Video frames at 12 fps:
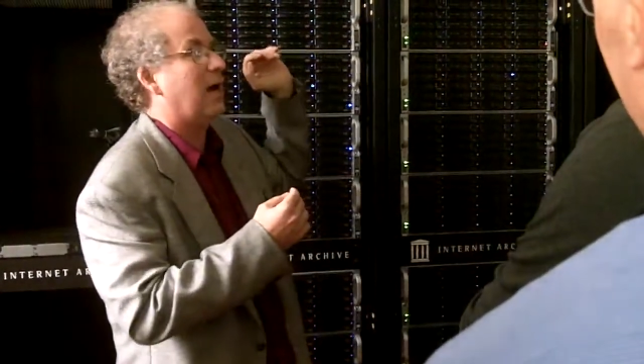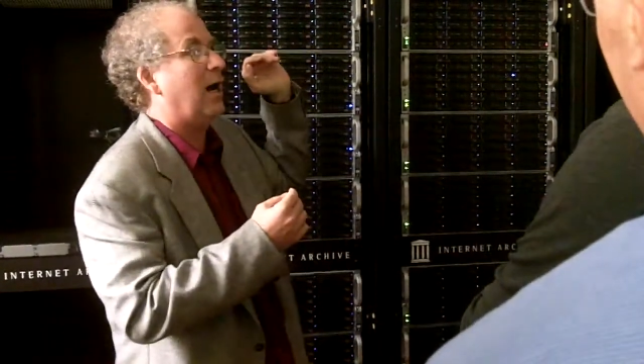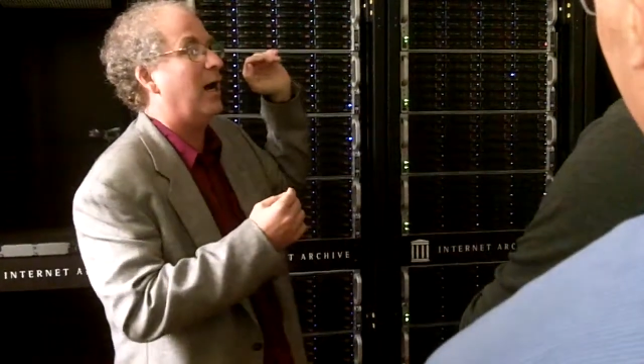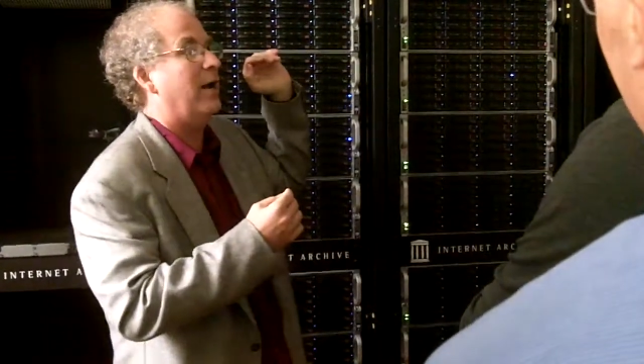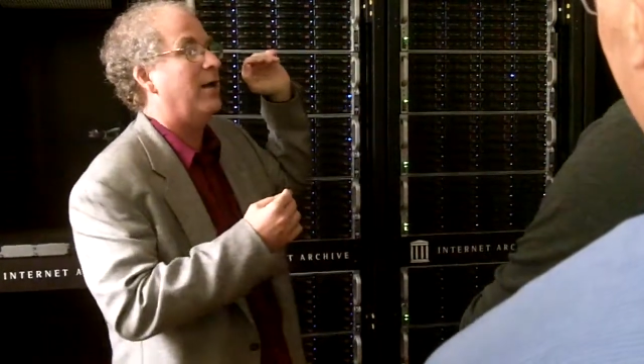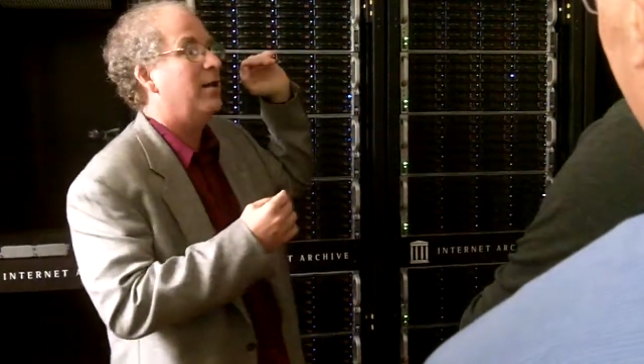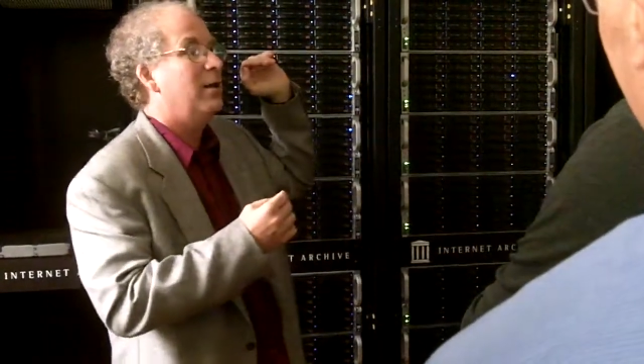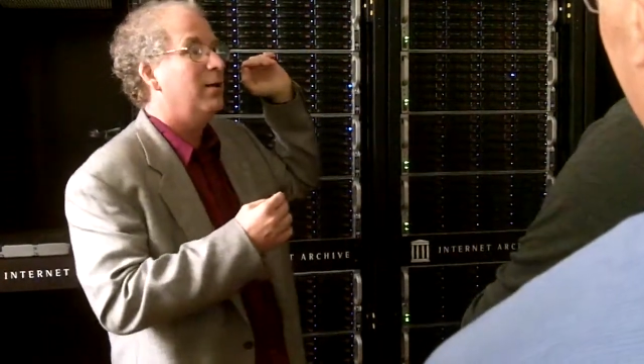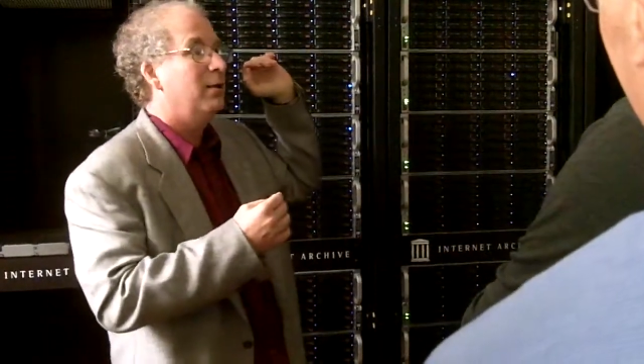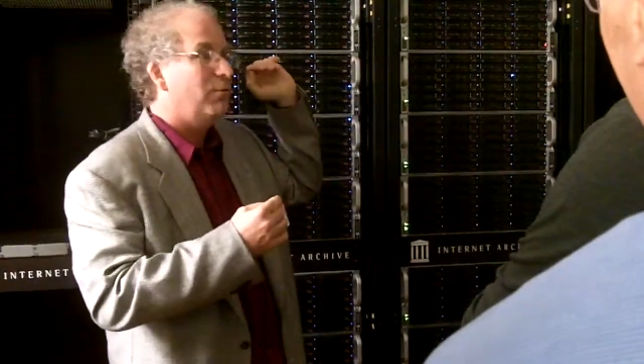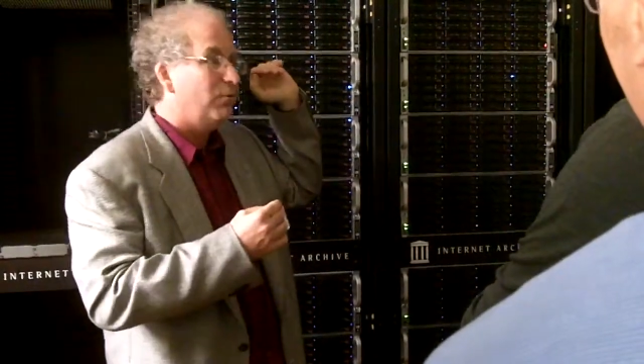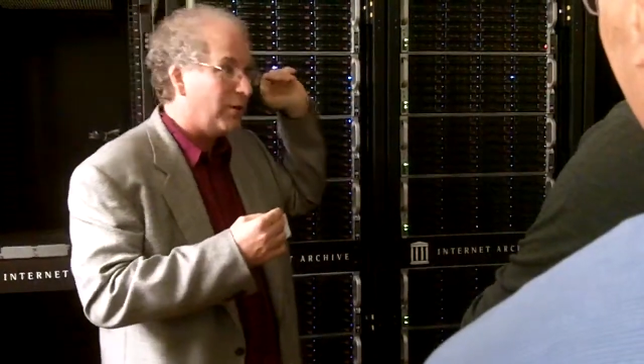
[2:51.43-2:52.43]
on
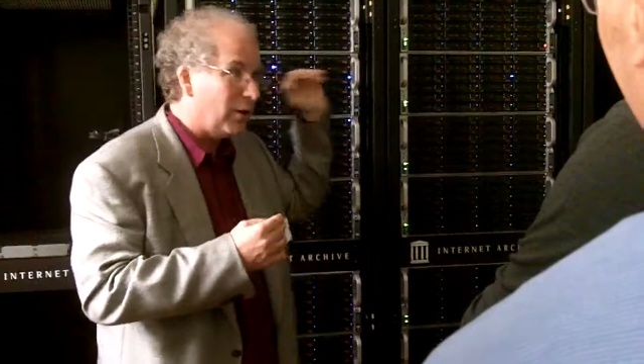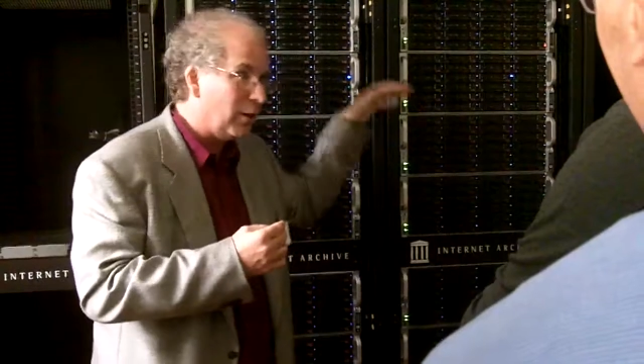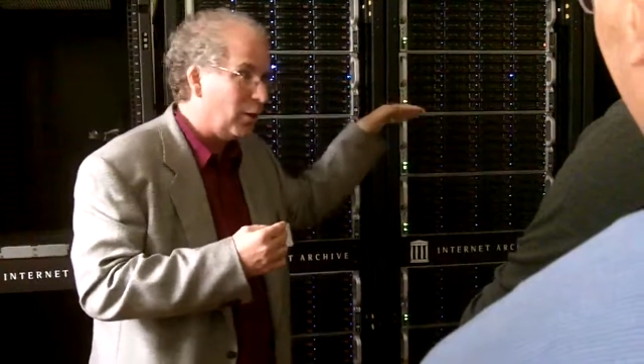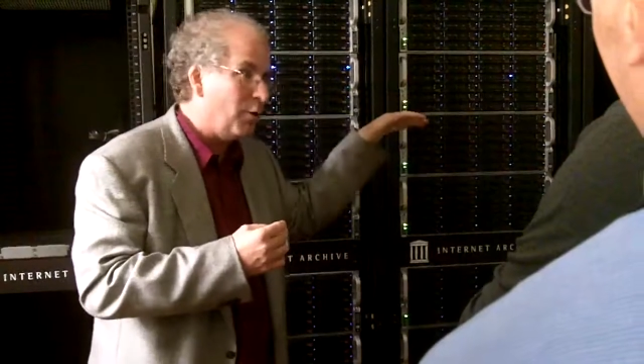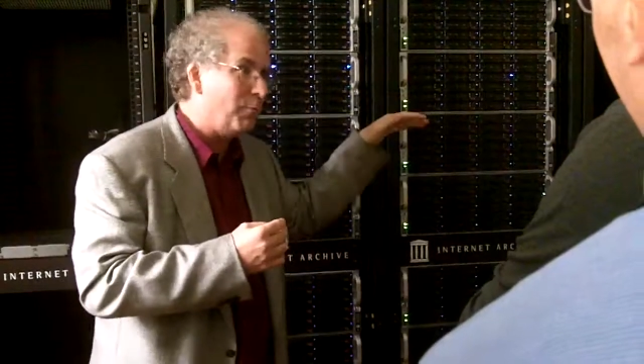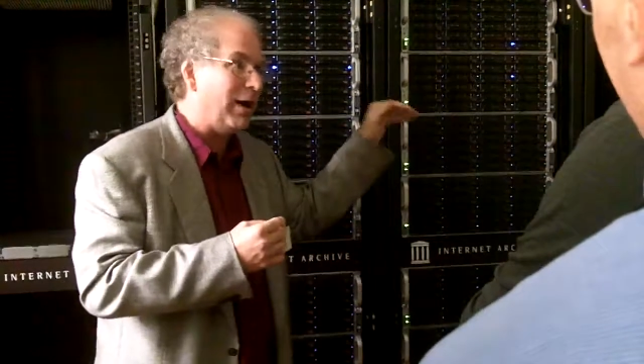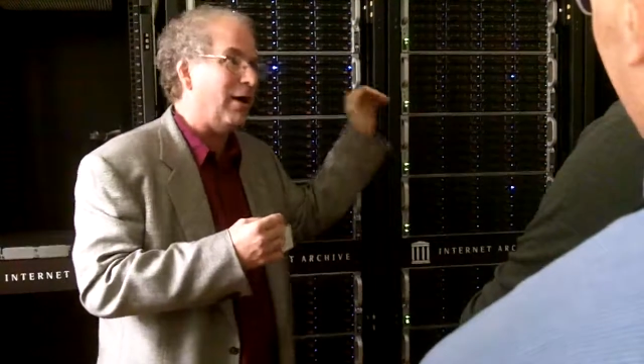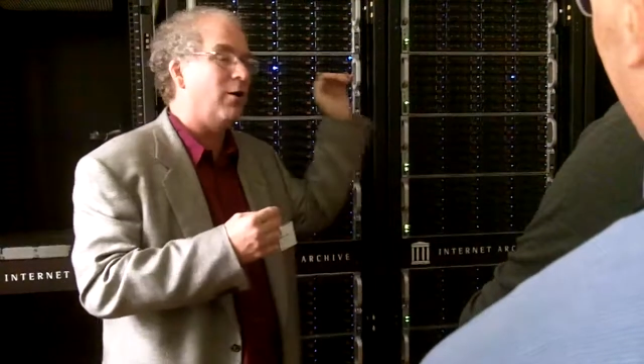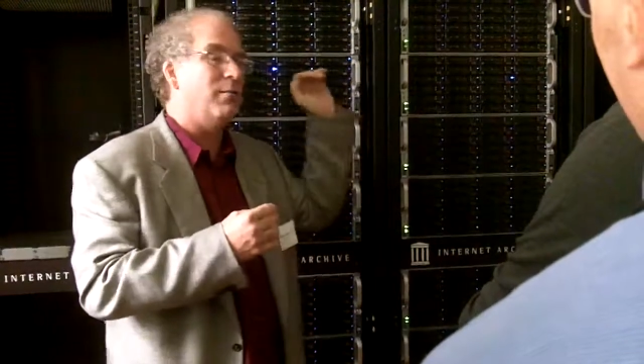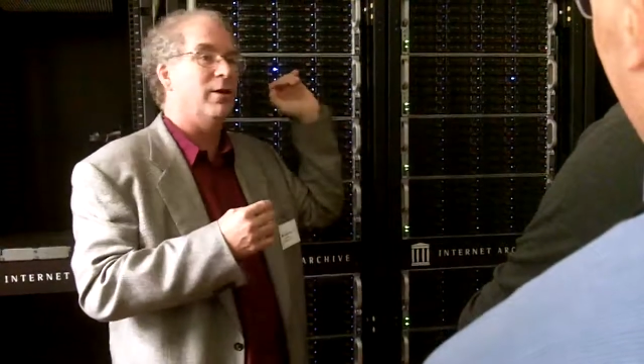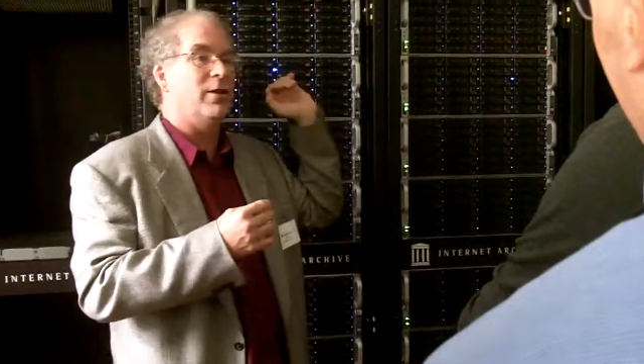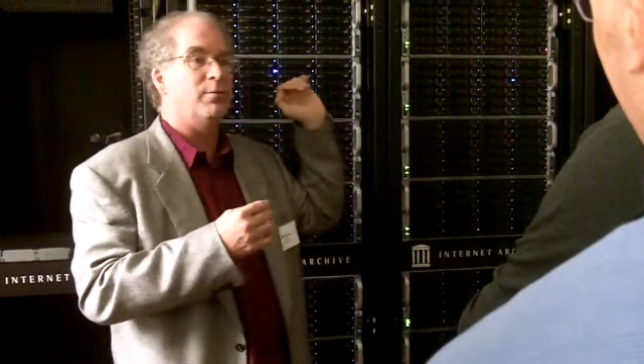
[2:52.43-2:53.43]
very low
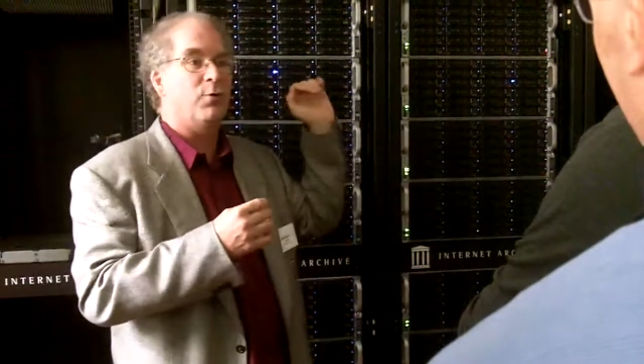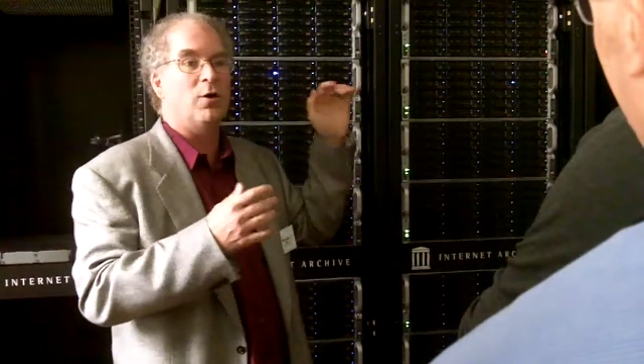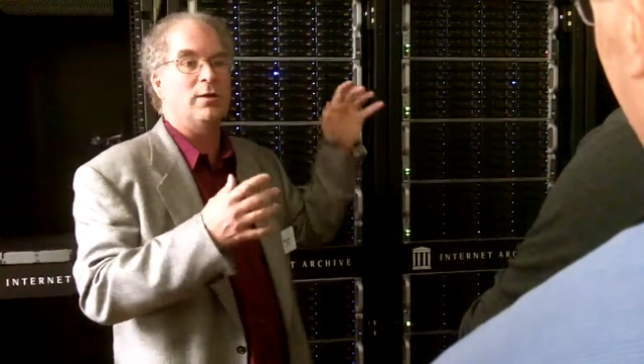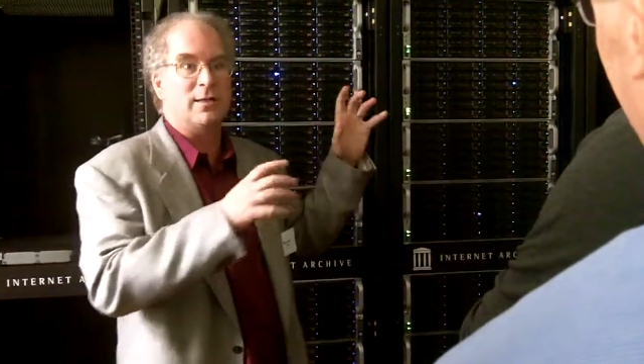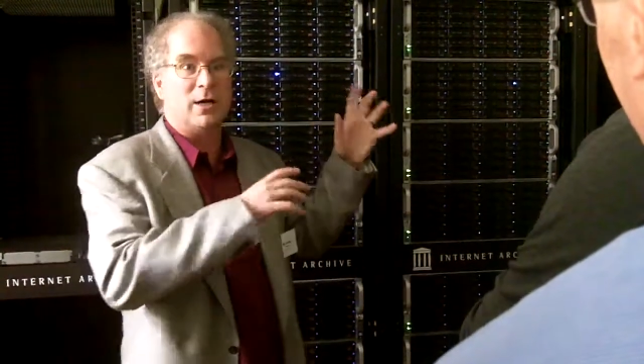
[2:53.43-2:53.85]
power motherboards.